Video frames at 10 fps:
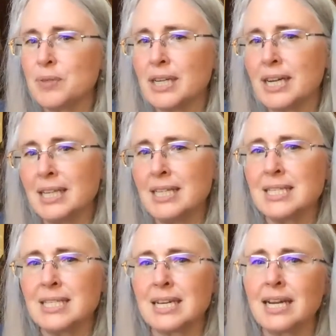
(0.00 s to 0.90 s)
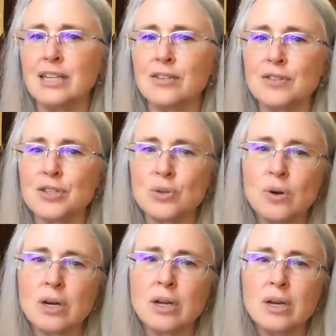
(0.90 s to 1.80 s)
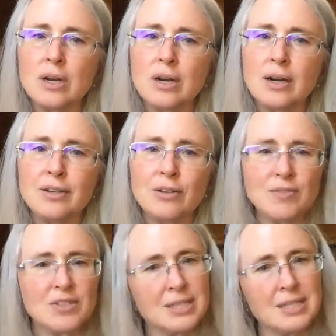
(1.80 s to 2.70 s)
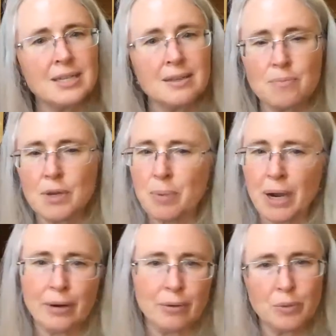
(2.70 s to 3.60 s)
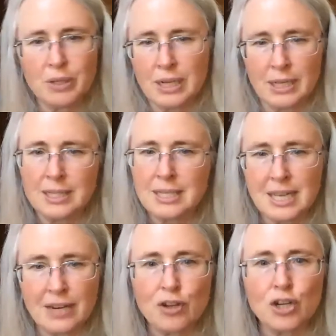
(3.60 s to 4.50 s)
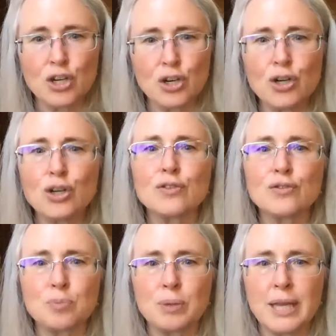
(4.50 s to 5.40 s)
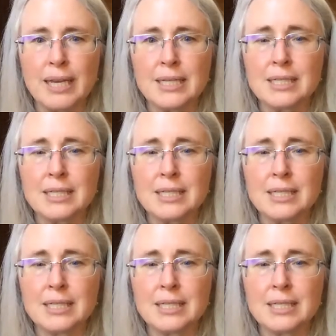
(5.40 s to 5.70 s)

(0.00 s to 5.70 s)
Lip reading: A cutlass is a kind of a sword, and you often see a pirate with a cutlass. It's kind of a curved blade.